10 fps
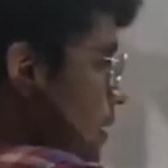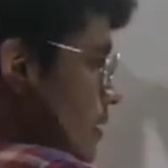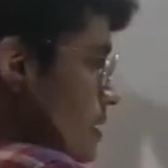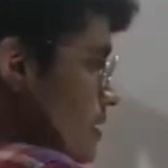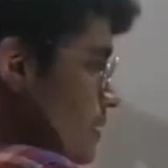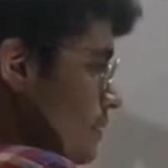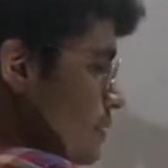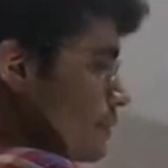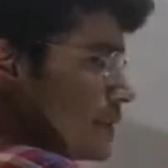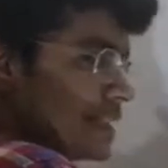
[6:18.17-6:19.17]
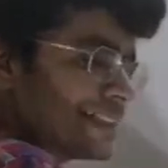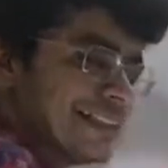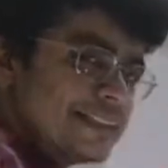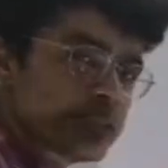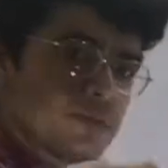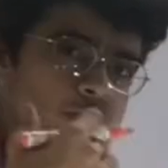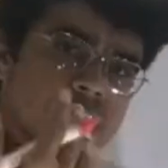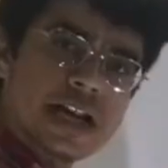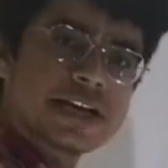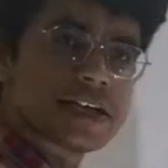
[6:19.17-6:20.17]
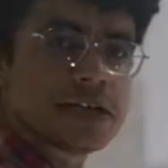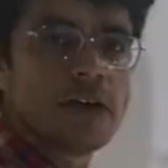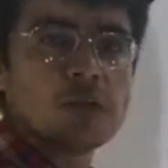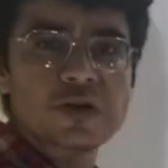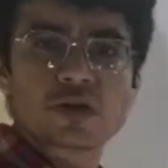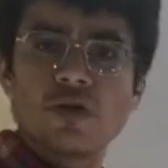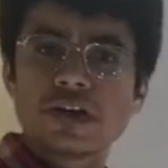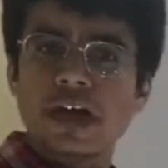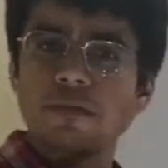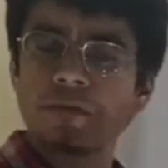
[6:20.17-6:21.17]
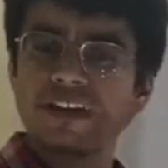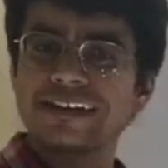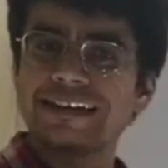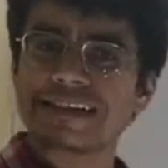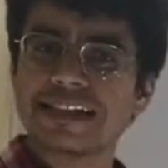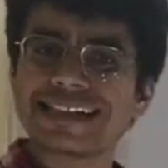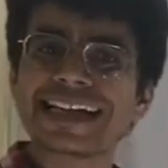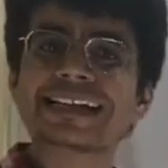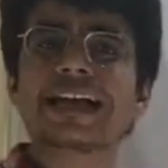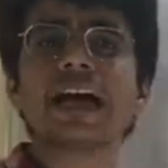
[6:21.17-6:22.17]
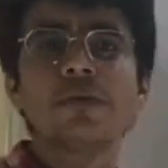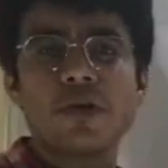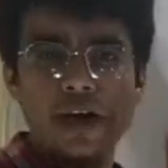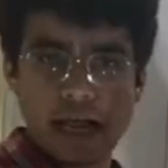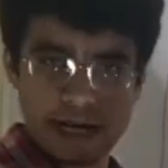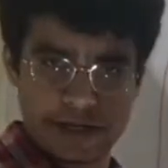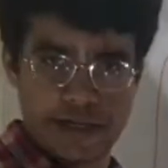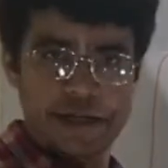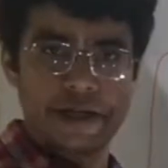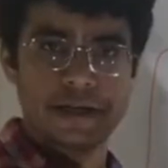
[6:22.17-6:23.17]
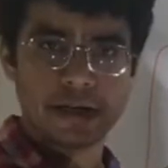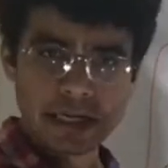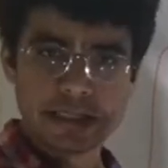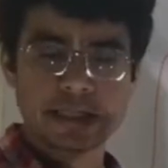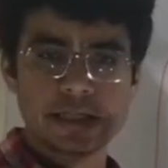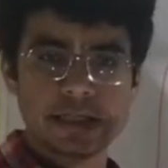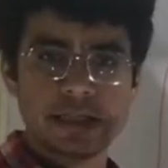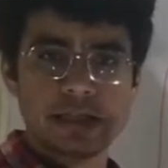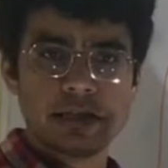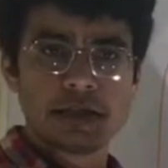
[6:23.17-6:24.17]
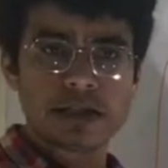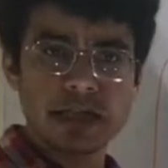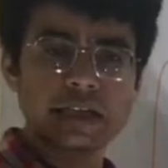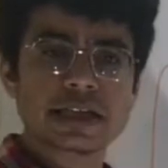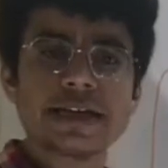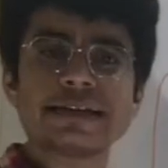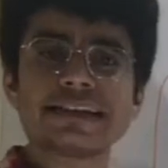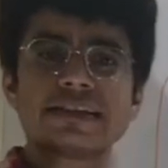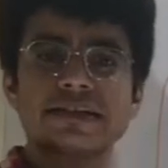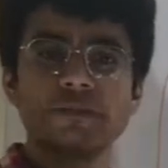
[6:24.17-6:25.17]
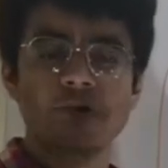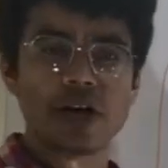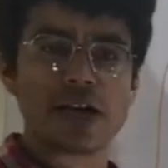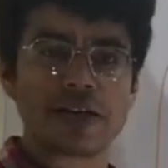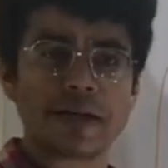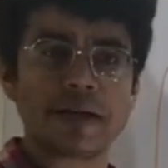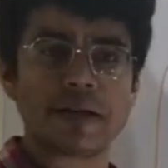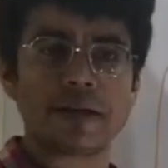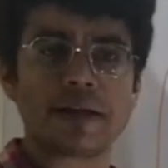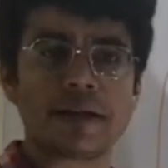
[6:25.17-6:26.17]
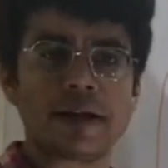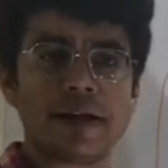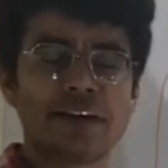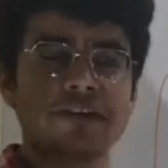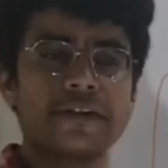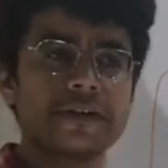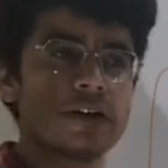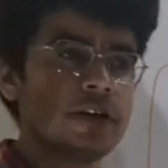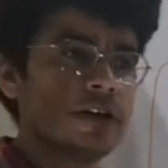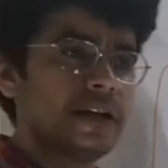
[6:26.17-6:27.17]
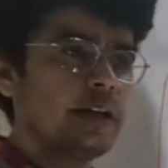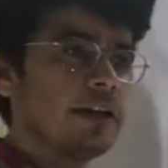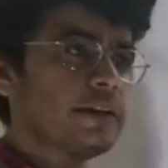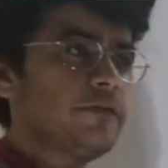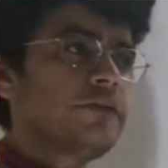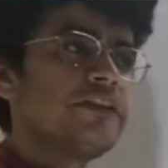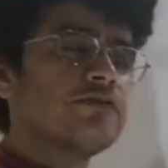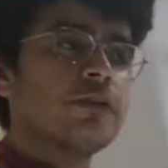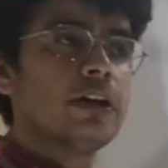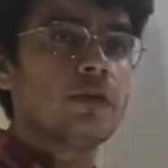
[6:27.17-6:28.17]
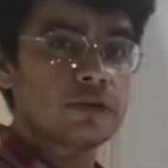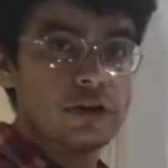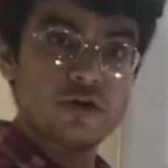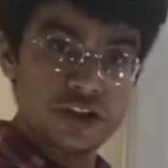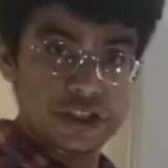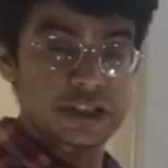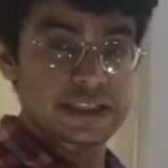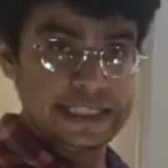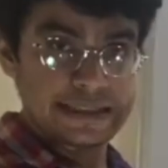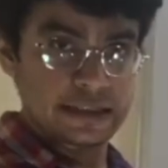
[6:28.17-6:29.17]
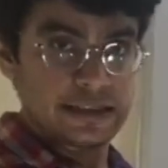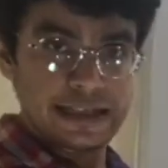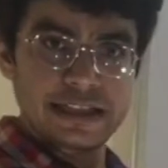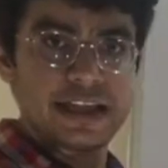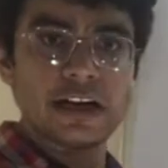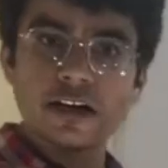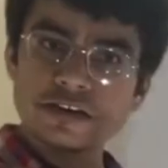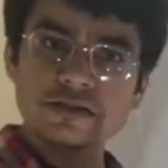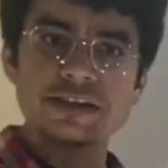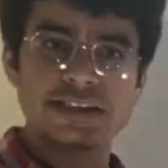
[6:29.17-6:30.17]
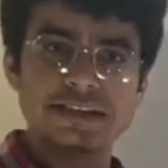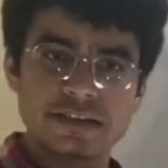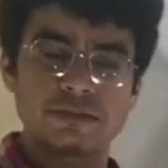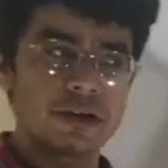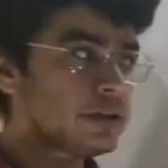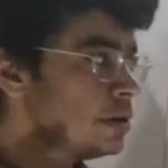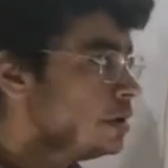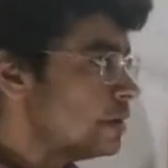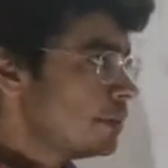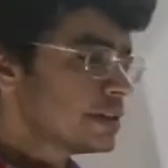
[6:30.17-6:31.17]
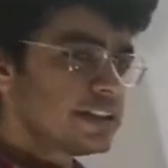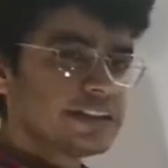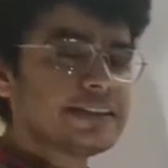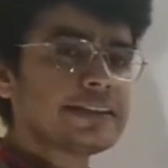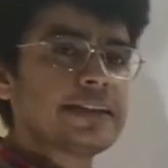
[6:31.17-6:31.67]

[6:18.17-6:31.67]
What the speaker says: concerned with the sensory modality, almost all type of the sensory tactile modality, right? Tactile sensory modality. It's not like the visual or the auditory sensory. They are also the sensory one, but this is